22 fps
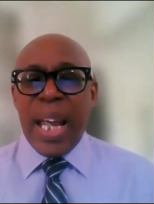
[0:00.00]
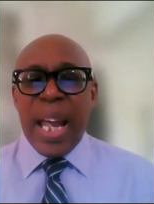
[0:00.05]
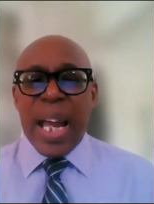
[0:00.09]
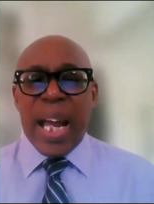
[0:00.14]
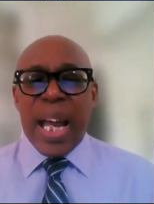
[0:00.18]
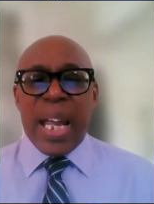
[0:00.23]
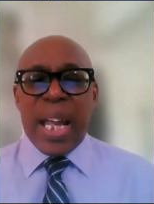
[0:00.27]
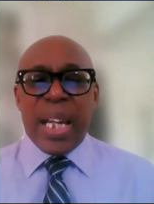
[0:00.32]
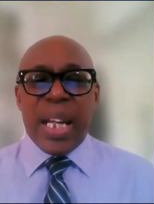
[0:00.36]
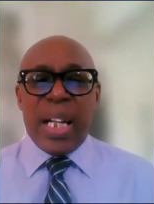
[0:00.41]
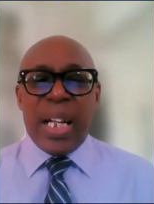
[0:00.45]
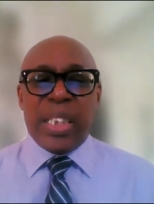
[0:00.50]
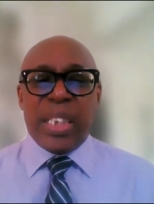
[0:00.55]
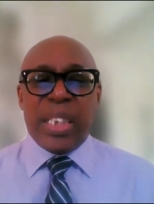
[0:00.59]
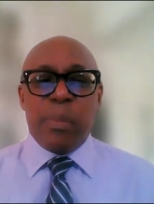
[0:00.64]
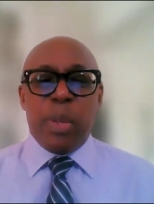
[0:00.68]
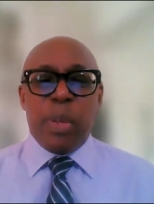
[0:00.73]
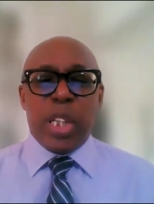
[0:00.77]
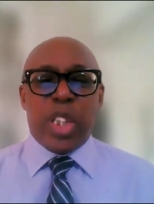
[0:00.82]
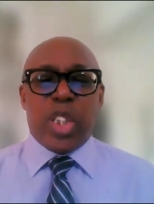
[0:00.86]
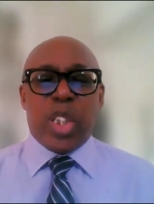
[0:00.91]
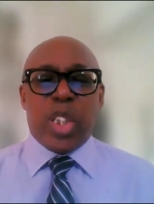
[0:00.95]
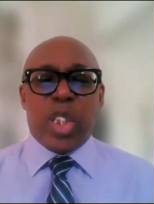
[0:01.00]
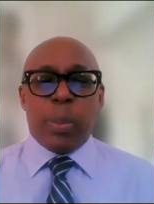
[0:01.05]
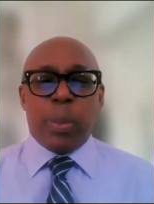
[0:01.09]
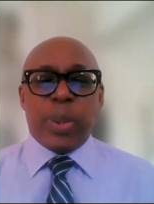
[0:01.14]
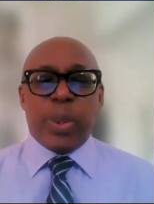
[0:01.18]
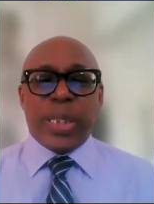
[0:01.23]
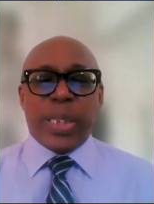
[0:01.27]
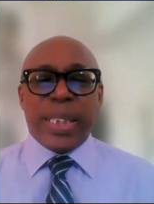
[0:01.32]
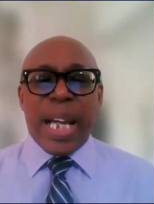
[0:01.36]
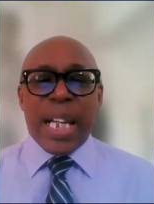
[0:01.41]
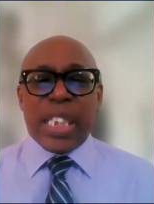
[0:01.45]
and ultimate job
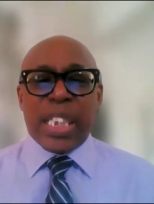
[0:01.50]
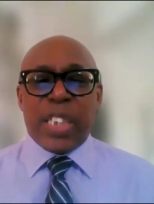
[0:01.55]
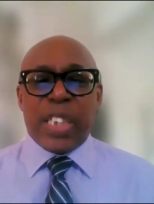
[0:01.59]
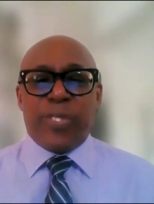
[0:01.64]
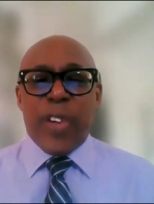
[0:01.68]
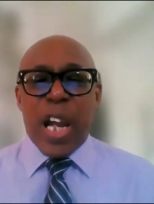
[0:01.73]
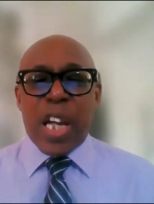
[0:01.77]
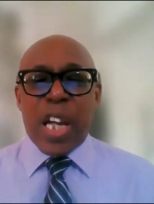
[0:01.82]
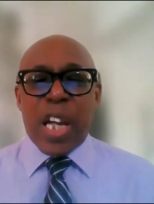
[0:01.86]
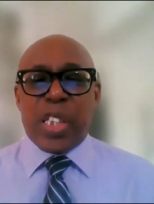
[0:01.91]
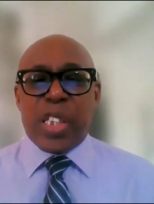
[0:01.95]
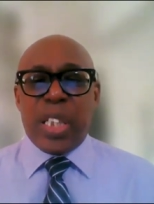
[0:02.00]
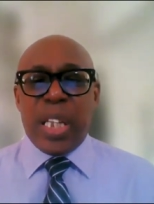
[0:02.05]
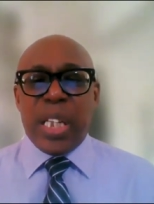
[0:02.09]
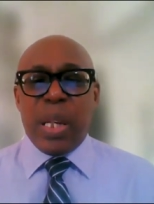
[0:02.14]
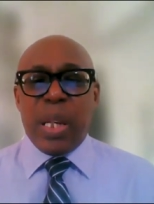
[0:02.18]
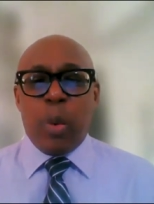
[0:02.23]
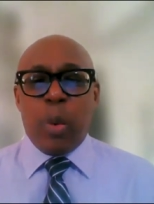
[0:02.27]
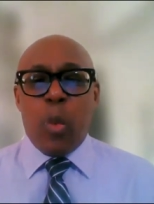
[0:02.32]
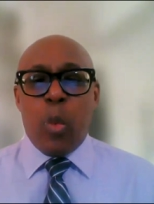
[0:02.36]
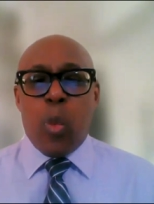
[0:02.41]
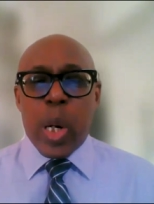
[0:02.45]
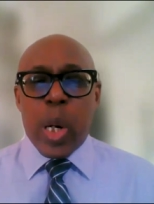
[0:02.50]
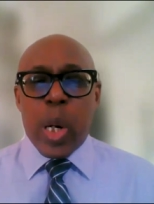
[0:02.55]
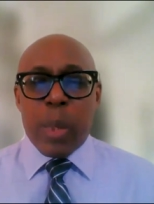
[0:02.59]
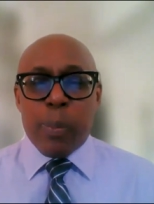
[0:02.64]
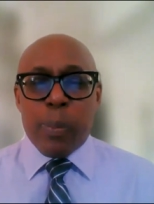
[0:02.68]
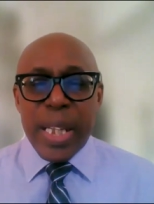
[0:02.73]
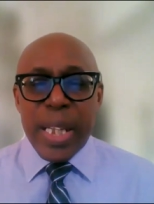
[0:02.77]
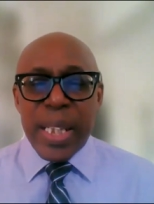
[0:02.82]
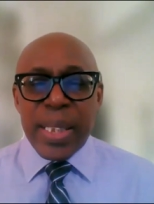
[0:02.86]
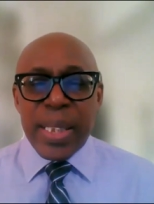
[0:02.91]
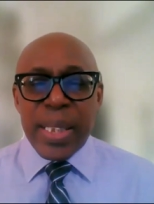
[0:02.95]
satisfaction in the
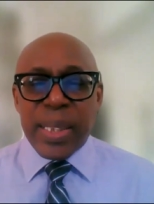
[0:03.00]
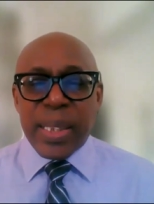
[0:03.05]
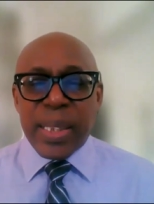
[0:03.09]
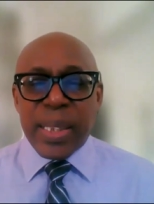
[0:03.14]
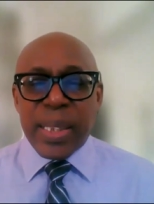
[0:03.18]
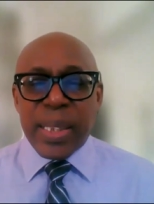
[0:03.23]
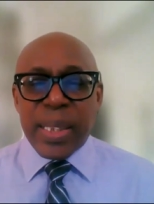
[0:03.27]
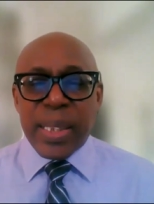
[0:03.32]
workplace,